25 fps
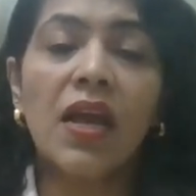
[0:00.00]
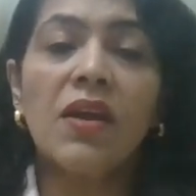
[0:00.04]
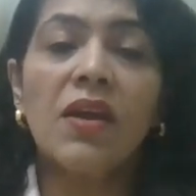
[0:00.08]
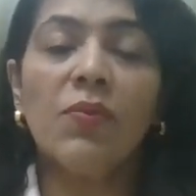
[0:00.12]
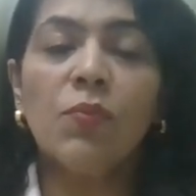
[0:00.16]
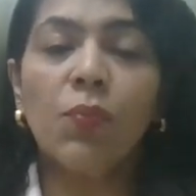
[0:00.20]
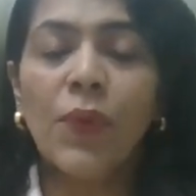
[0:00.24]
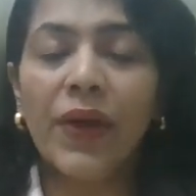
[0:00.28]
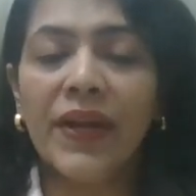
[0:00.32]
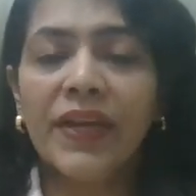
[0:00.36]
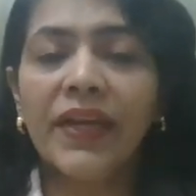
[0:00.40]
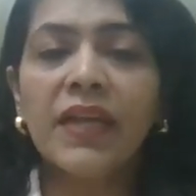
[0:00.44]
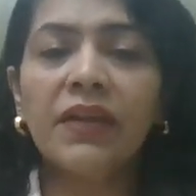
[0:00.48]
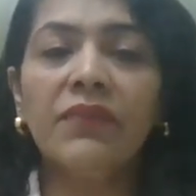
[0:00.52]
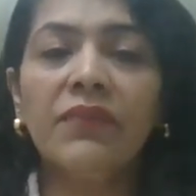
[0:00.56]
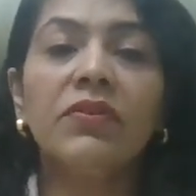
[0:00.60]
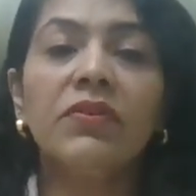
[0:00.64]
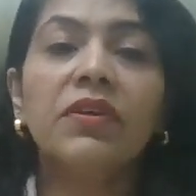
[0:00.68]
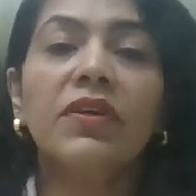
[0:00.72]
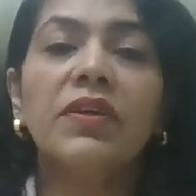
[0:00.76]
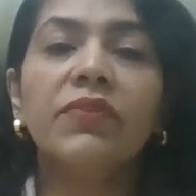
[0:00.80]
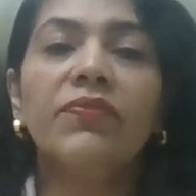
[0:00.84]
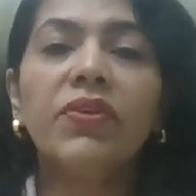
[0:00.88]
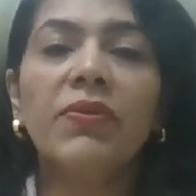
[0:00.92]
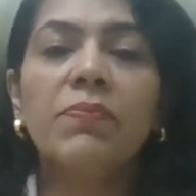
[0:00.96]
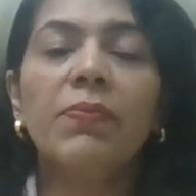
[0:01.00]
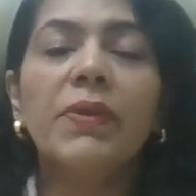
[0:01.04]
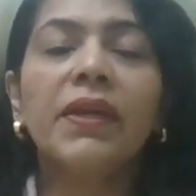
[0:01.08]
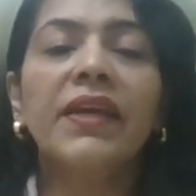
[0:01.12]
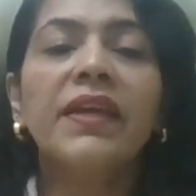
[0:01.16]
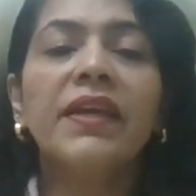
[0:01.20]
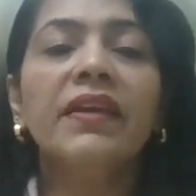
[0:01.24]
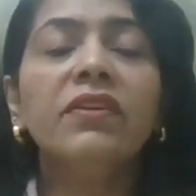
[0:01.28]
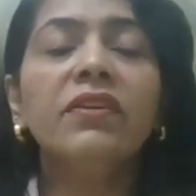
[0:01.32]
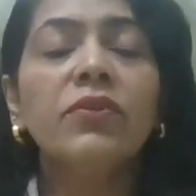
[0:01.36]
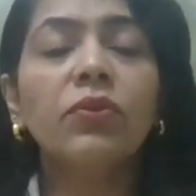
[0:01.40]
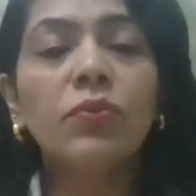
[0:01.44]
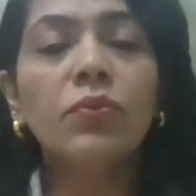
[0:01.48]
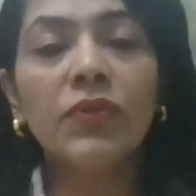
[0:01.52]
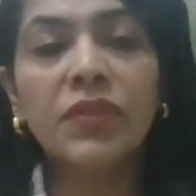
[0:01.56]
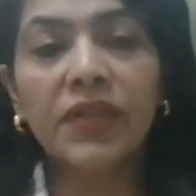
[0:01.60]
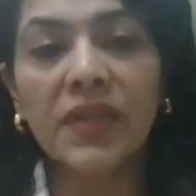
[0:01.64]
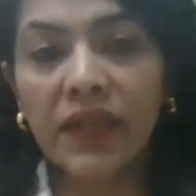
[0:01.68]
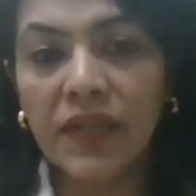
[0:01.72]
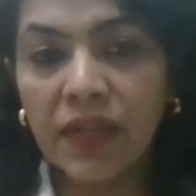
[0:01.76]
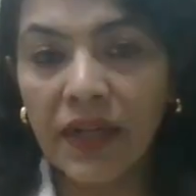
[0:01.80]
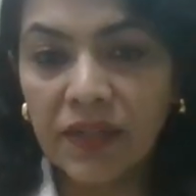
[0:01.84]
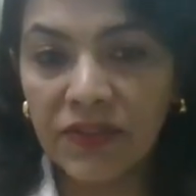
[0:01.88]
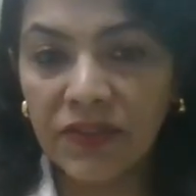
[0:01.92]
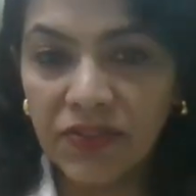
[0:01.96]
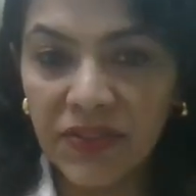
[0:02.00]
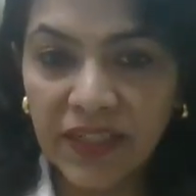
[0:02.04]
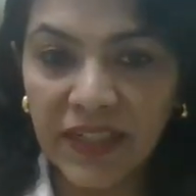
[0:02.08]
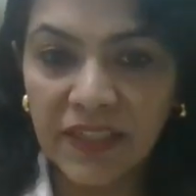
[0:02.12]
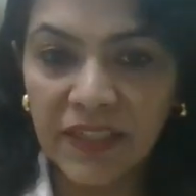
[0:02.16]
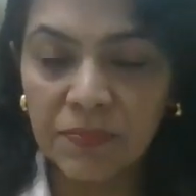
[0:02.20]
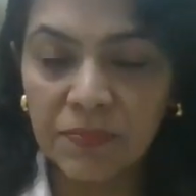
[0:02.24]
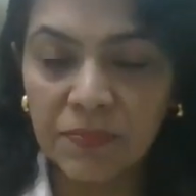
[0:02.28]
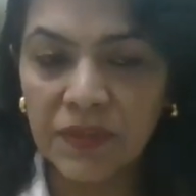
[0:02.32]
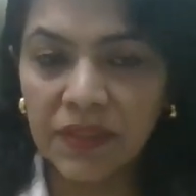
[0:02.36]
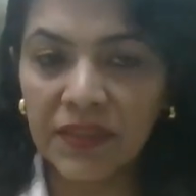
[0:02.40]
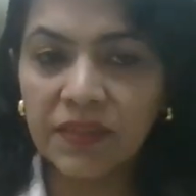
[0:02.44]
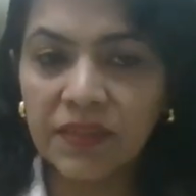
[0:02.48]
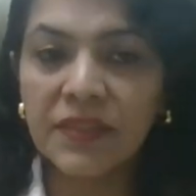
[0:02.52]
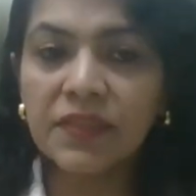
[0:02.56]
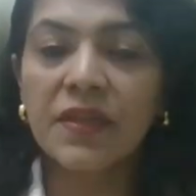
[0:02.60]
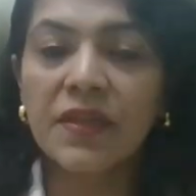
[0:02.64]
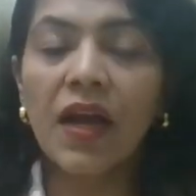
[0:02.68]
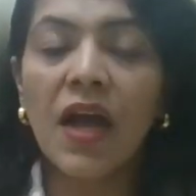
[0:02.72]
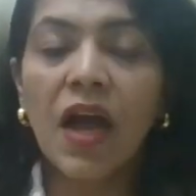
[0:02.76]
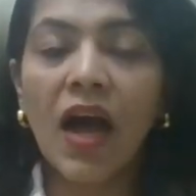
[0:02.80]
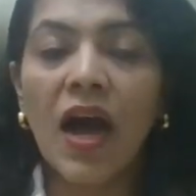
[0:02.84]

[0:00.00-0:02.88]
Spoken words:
Whenever we begin root canal treatment,